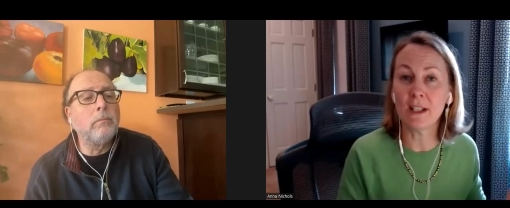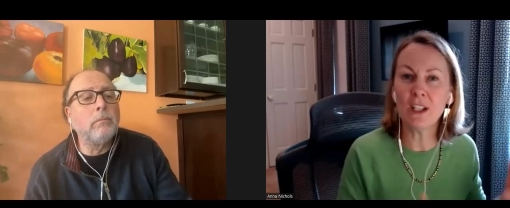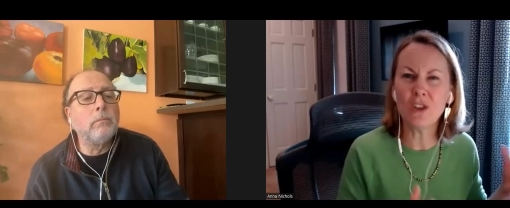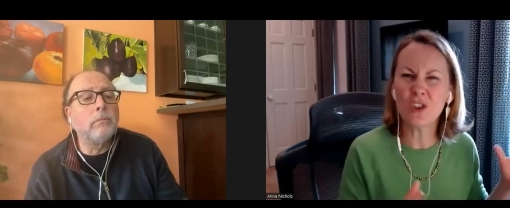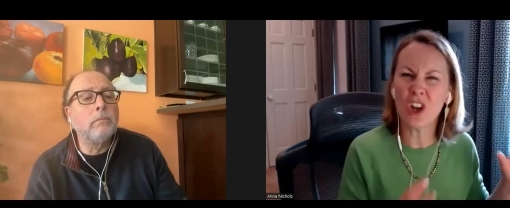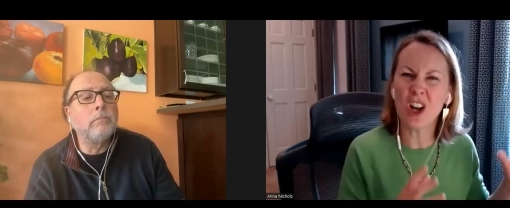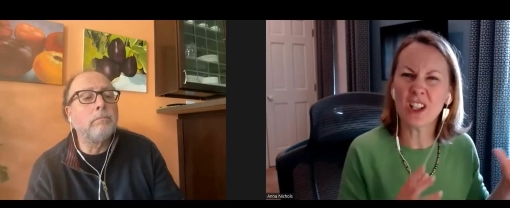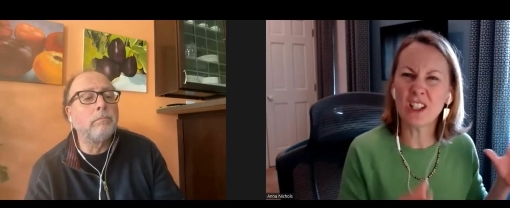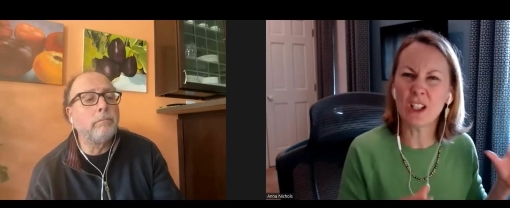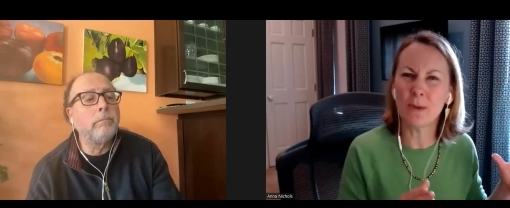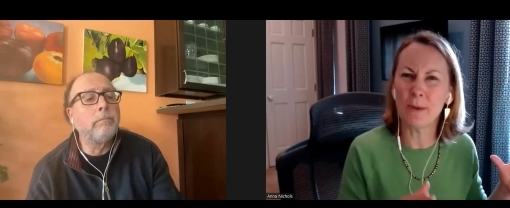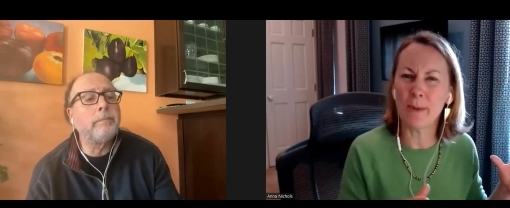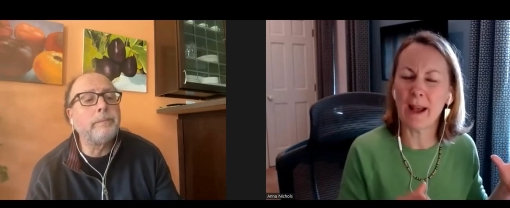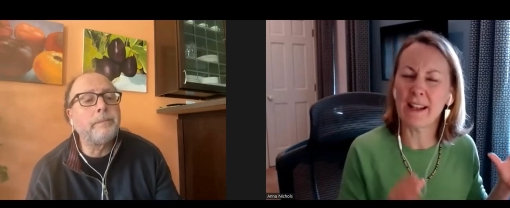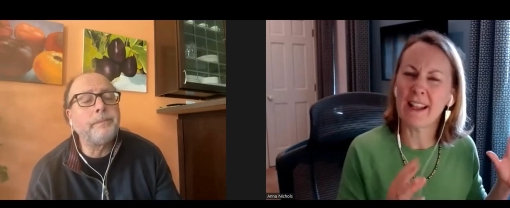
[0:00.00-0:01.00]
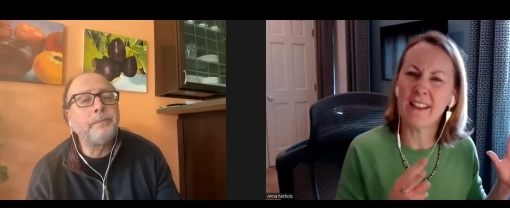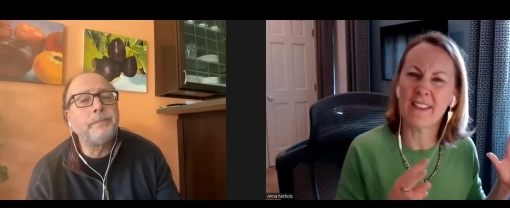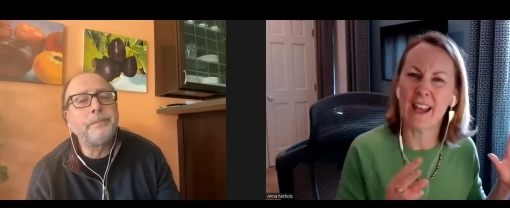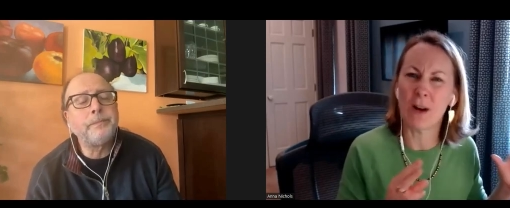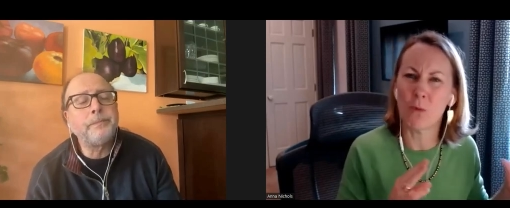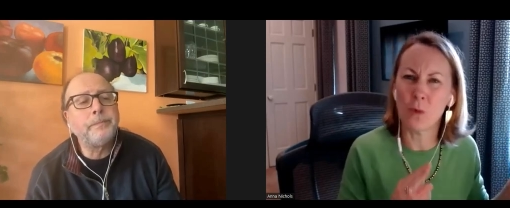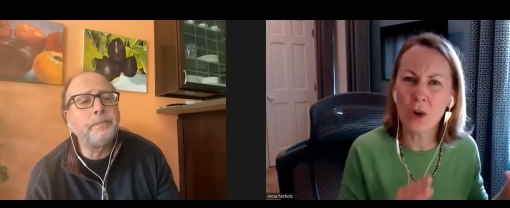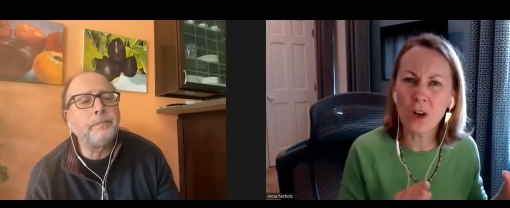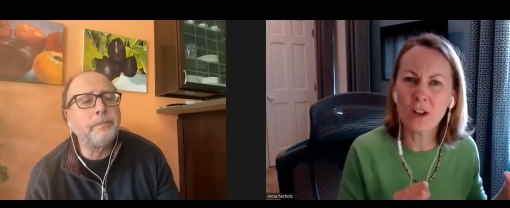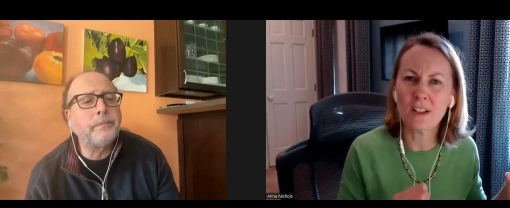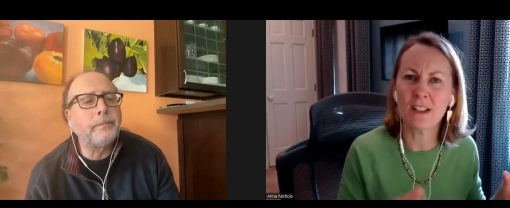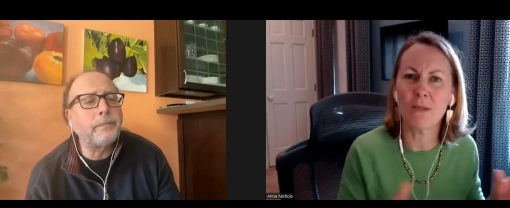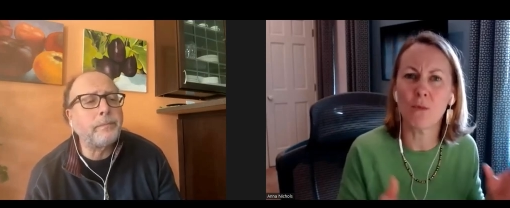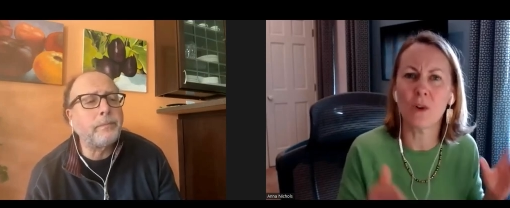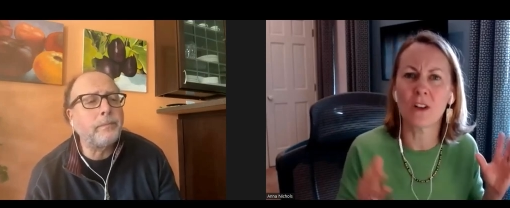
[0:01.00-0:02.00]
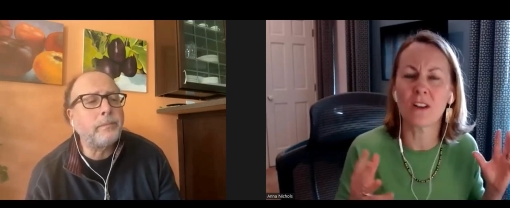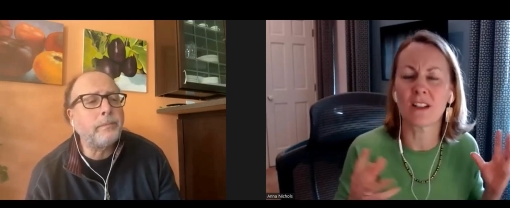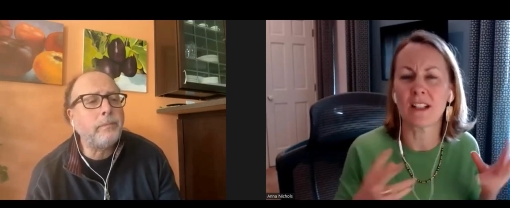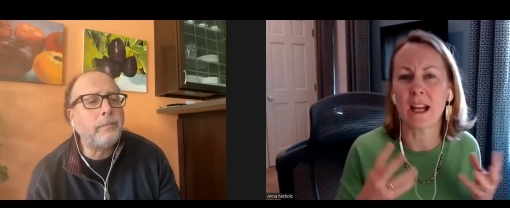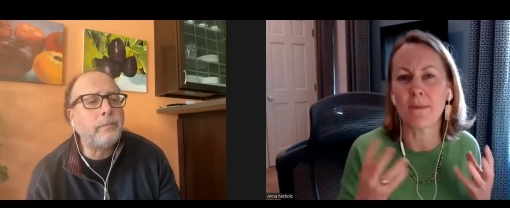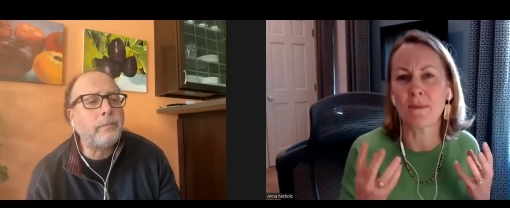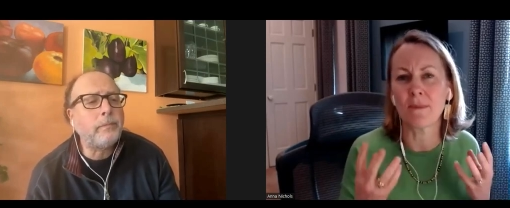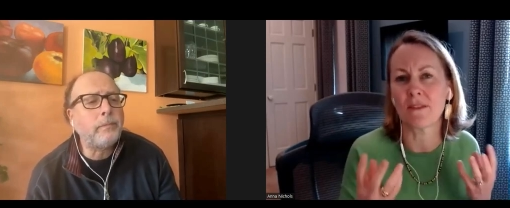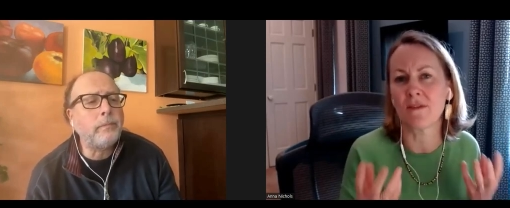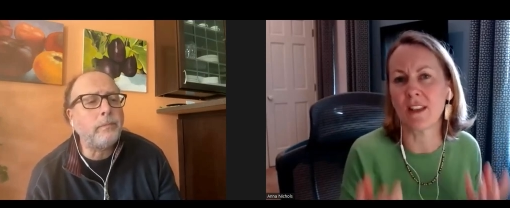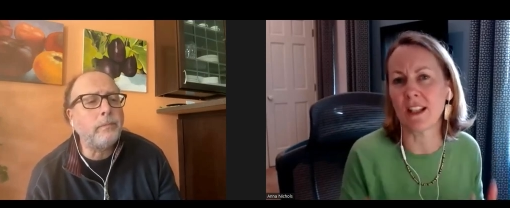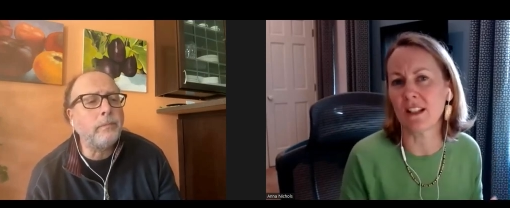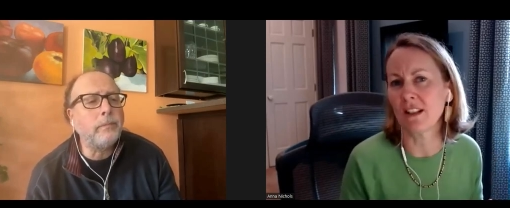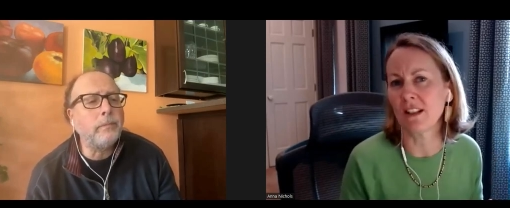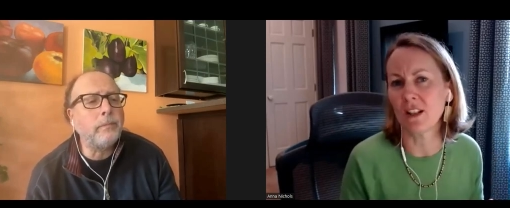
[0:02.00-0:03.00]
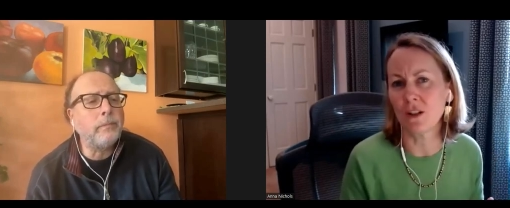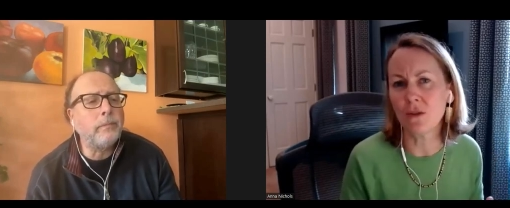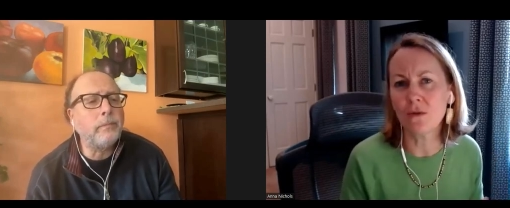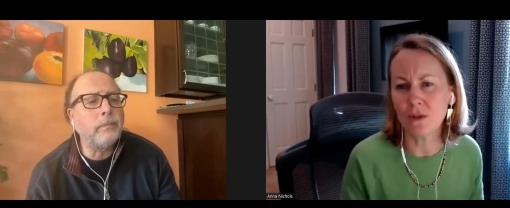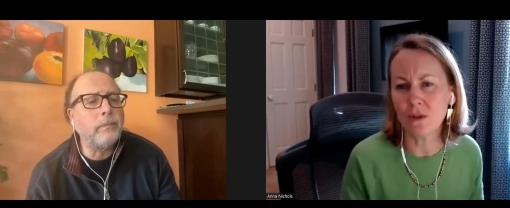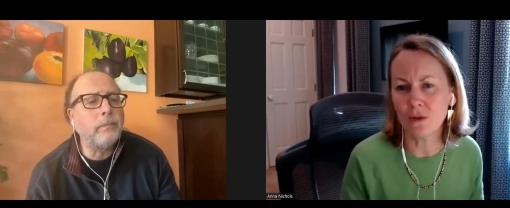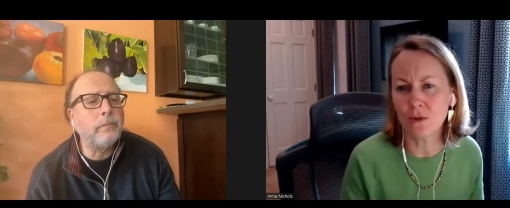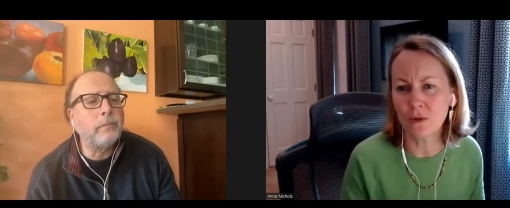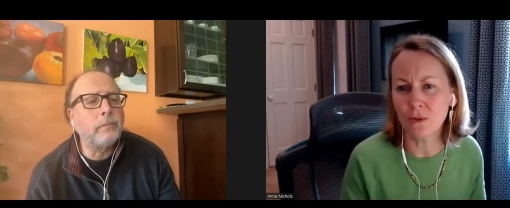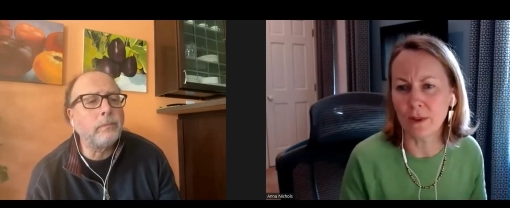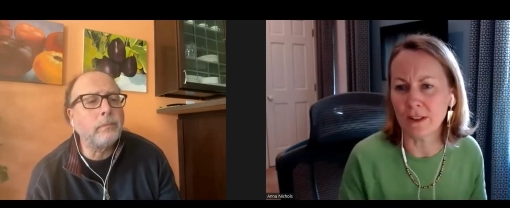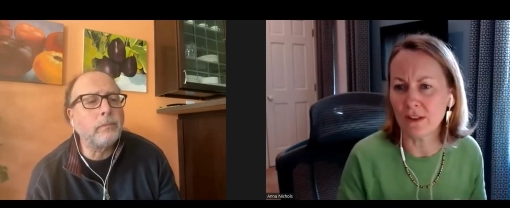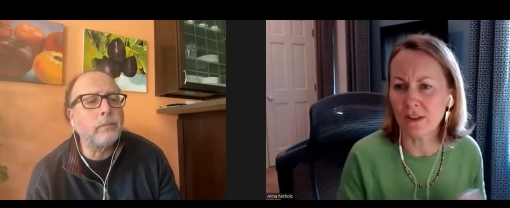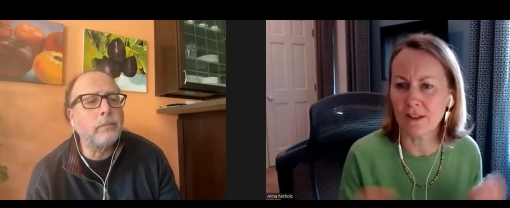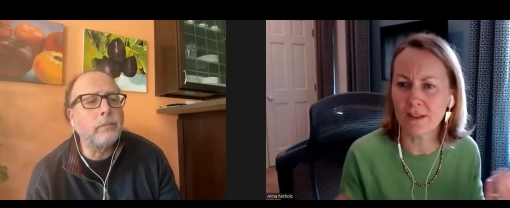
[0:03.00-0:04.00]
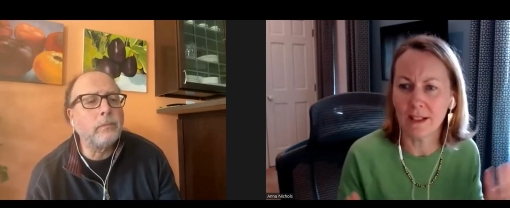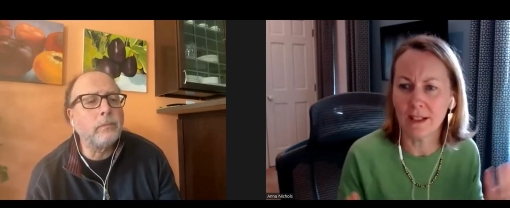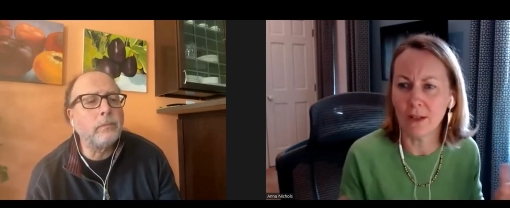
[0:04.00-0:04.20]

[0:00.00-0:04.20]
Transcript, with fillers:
Speaker 1: Mm-hmm. Can you talk a little bit about how that works and what are the types of things that you do and just